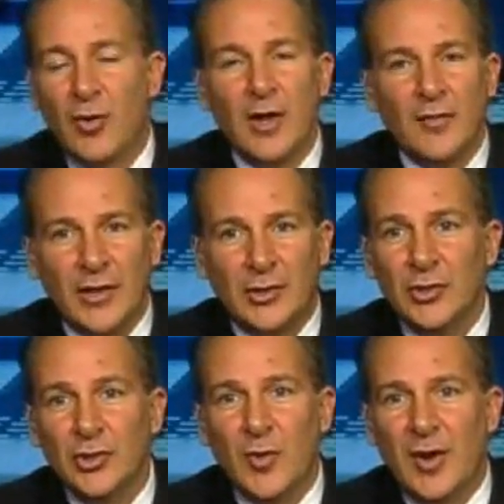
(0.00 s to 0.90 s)
They
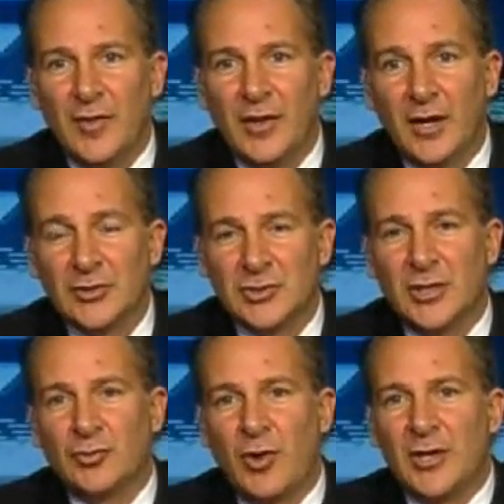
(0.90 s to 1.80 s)
couldn't do anything else, so they
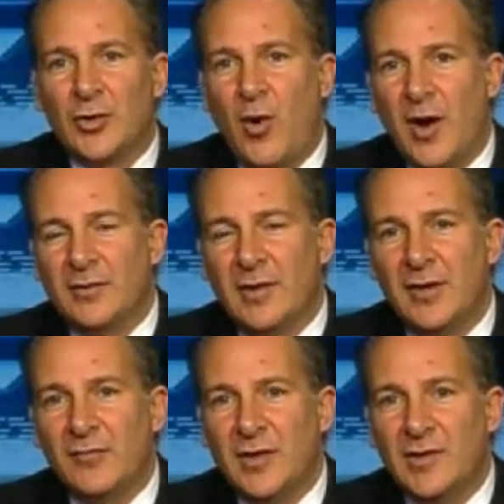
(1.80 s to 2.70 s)
tried
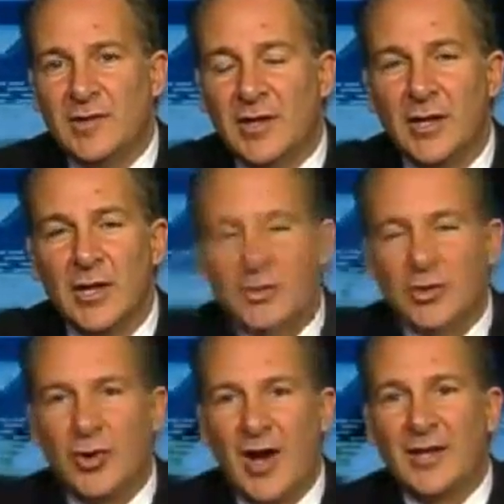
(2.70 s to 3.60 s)
quantitative easing to
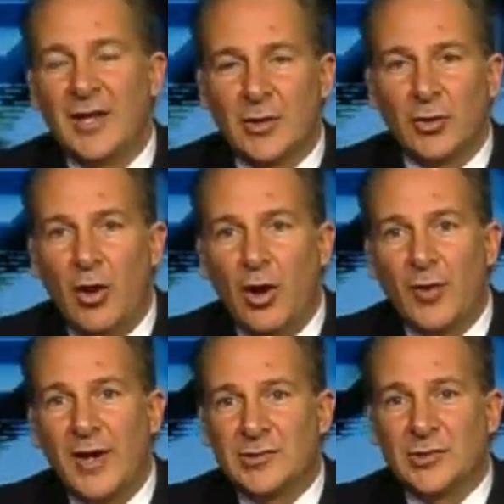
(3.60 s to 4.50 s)
try to get the long
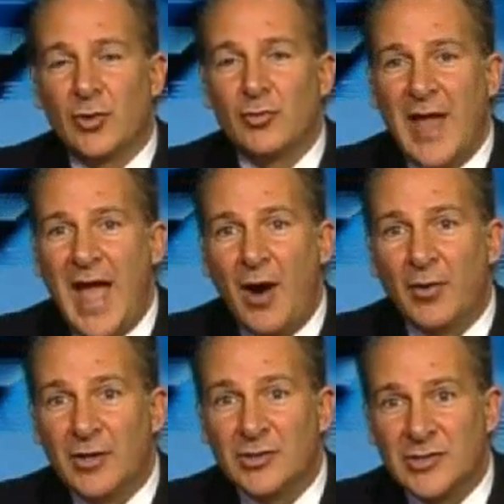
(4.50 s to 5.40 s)
rates to go
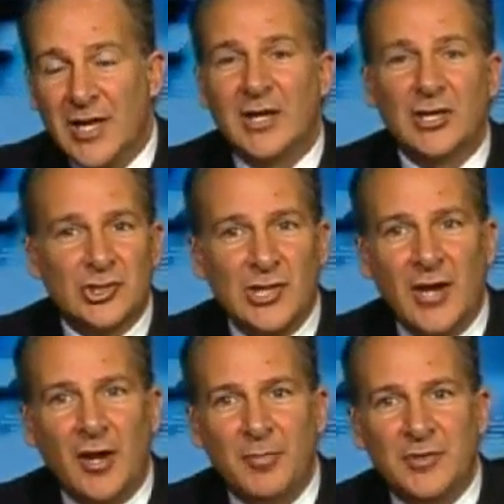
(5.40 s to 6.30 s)
down. Instead, they
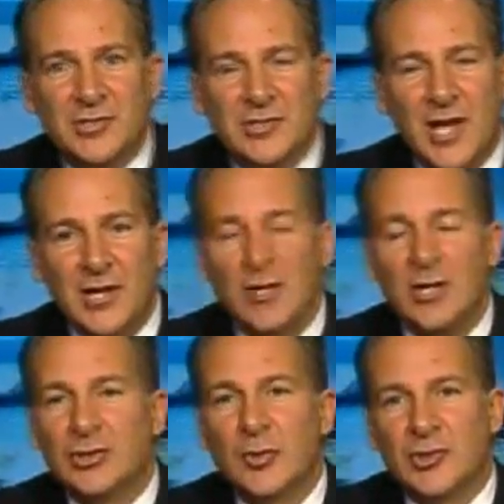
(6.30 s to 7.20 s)
shot up
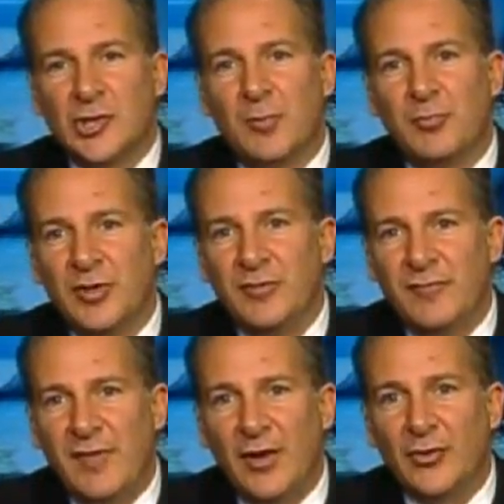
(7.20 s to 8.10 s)
instead. So it's a complete
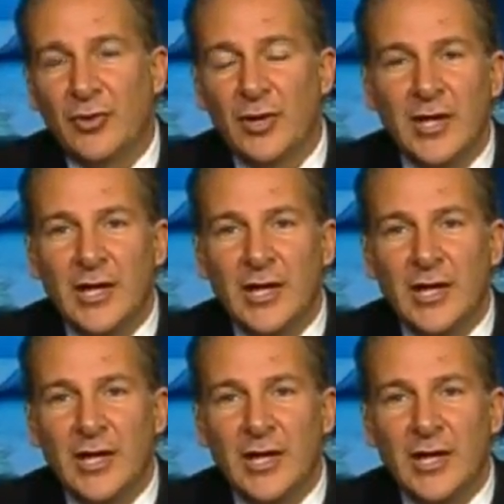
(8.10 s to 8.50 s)
failure.